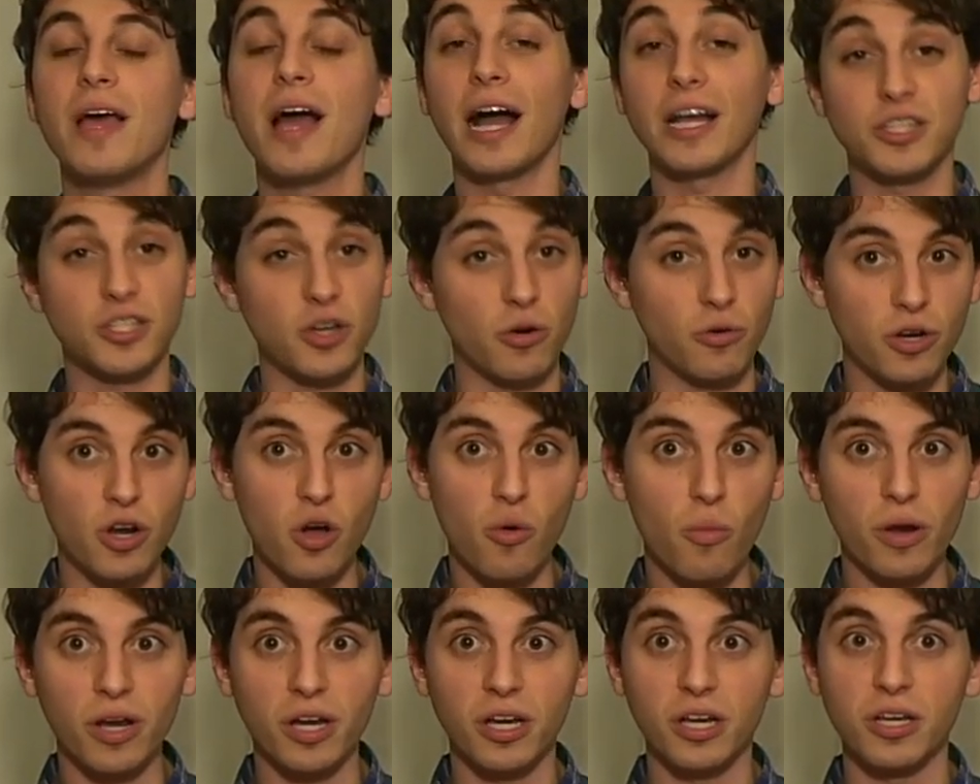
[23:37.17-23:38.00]
I don't
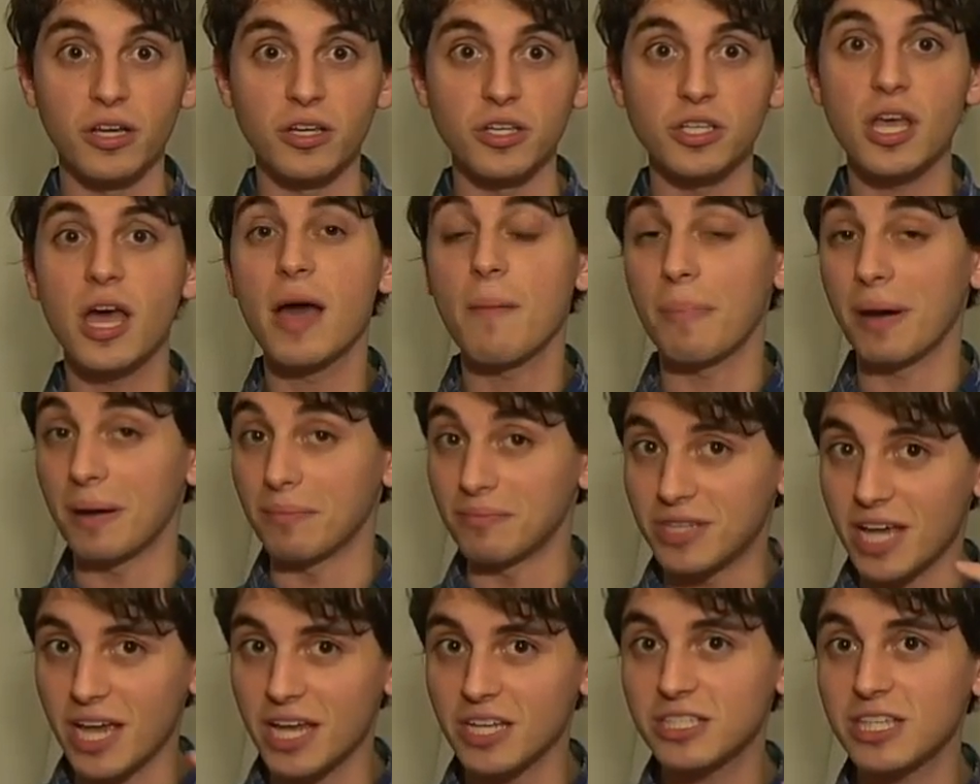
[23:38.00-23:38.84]
know what it is, but
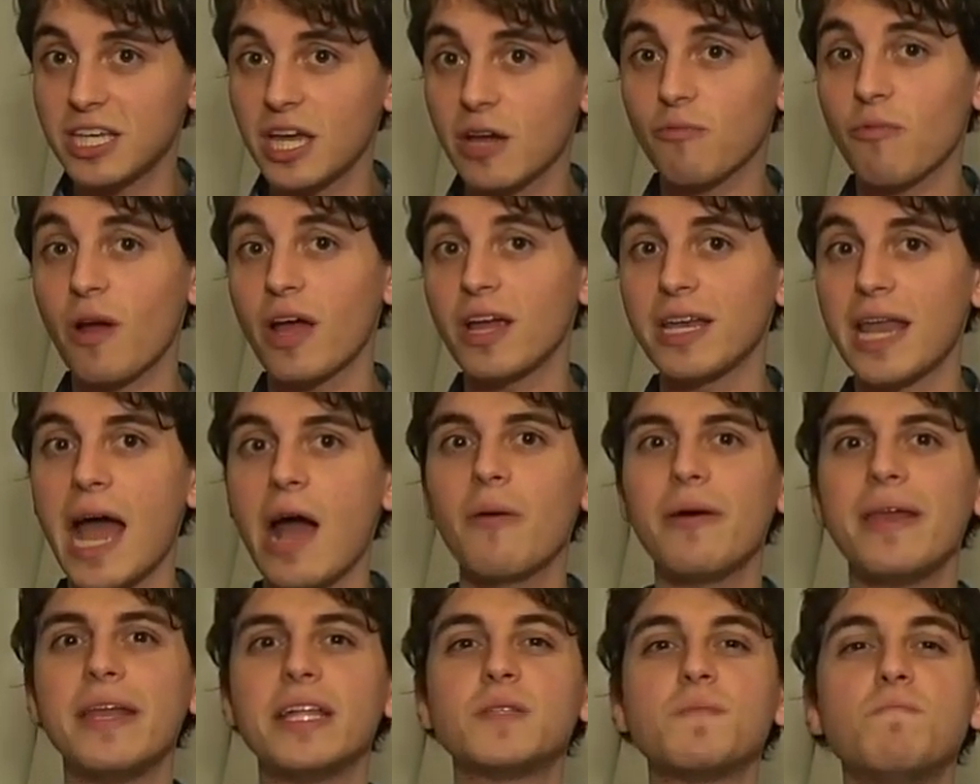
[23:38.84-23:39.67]
I'm tasting it right
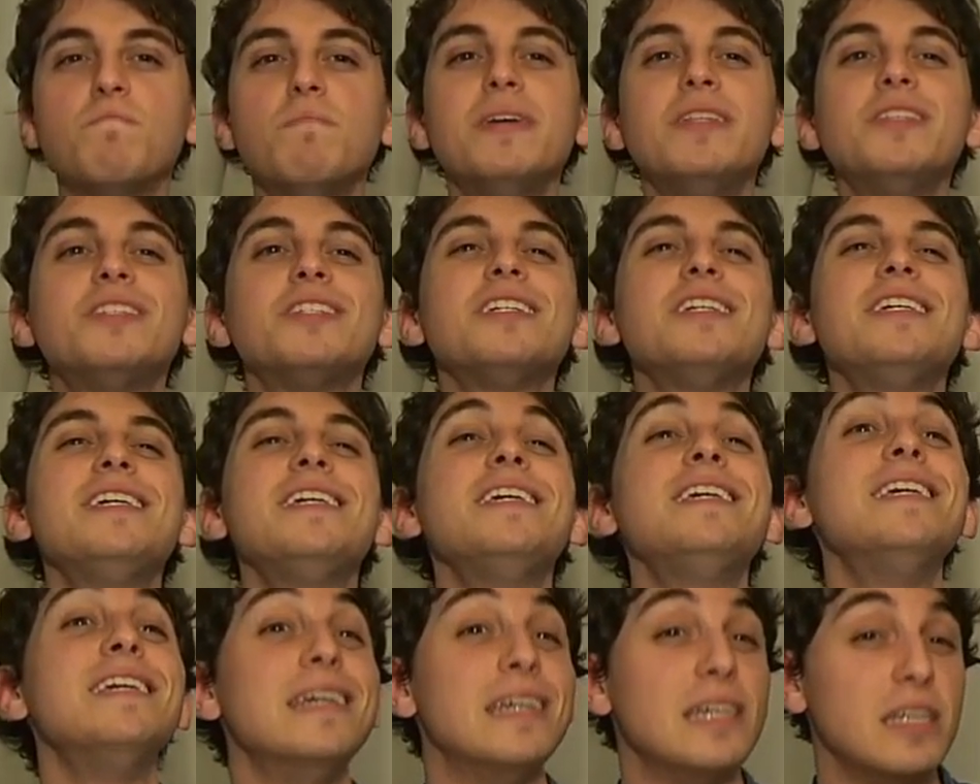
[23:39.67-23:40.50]
now and it's mint
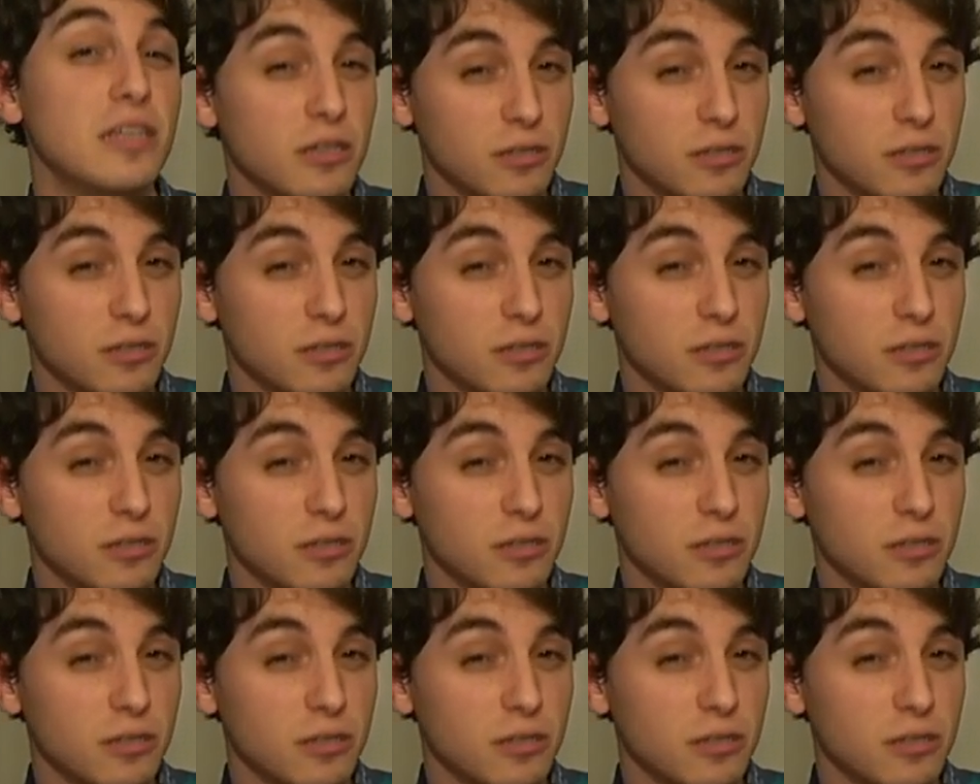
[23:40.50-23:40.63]
E.